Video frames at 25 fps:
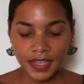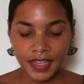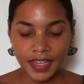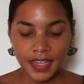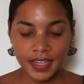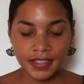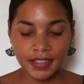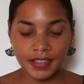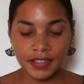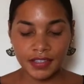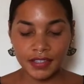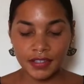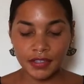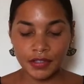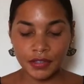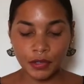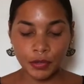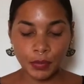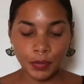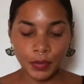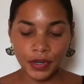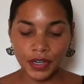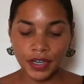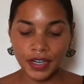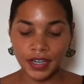It's
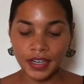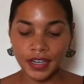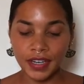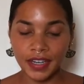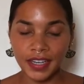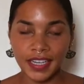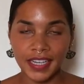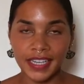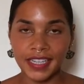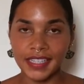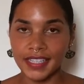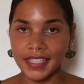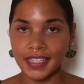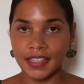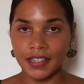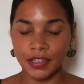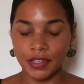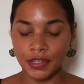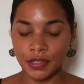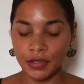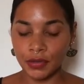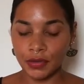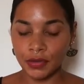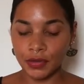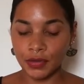super easy to
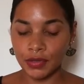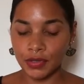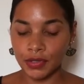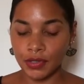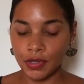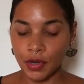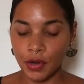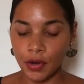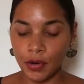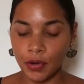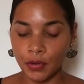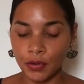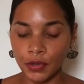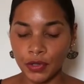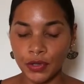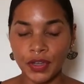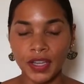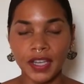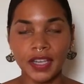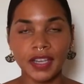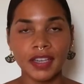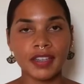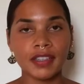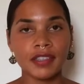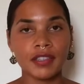use, so you
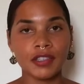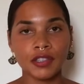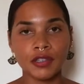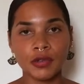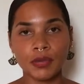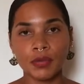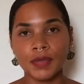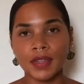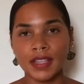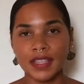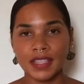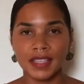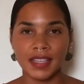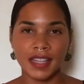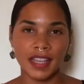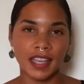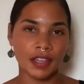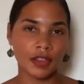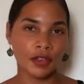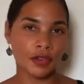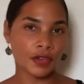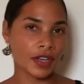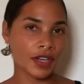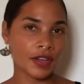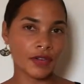can consume this
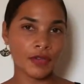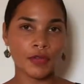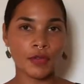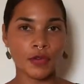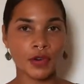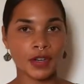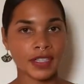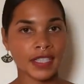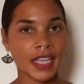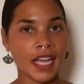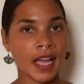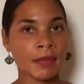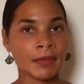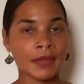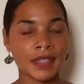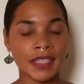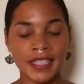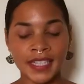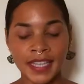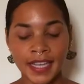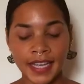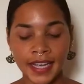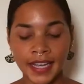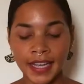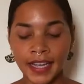like 3 to 4 times a
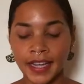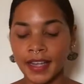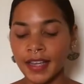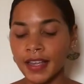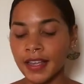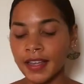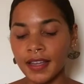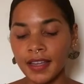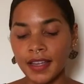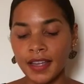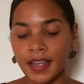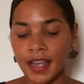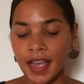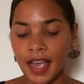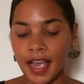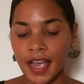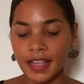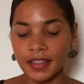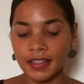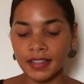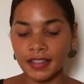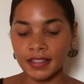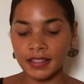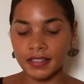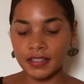day,
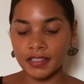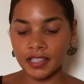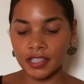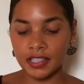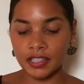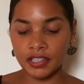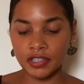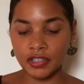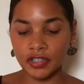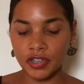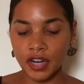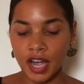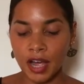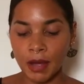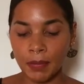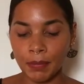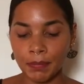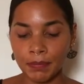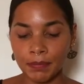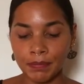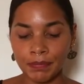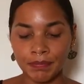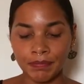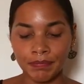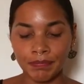and just
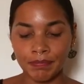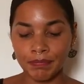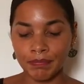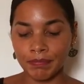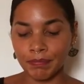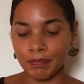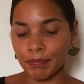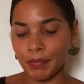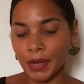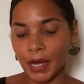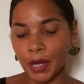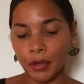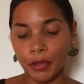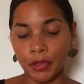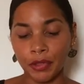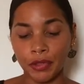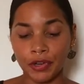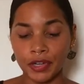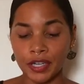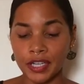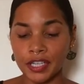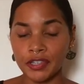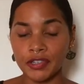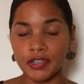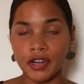drop about
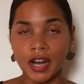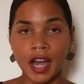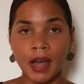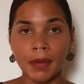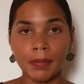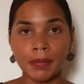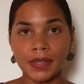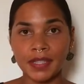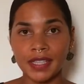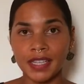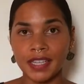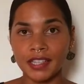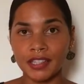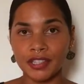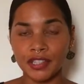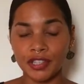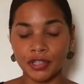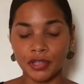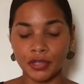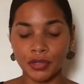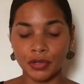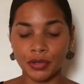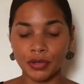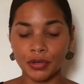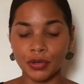30 drops
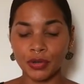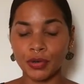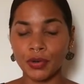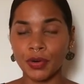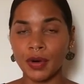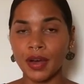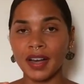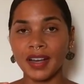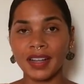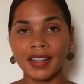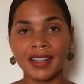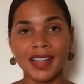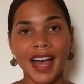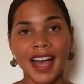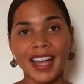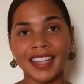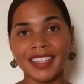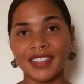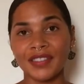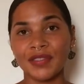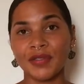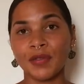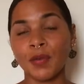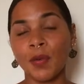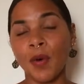into a
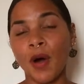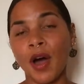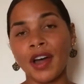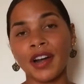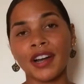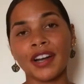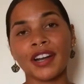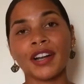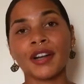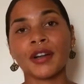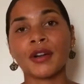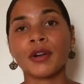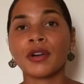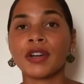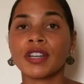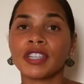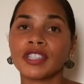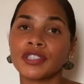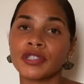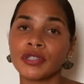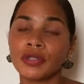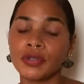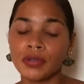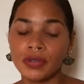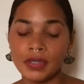glass of water or
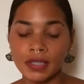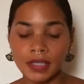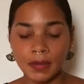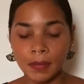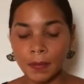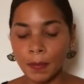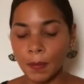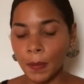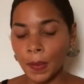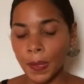juice.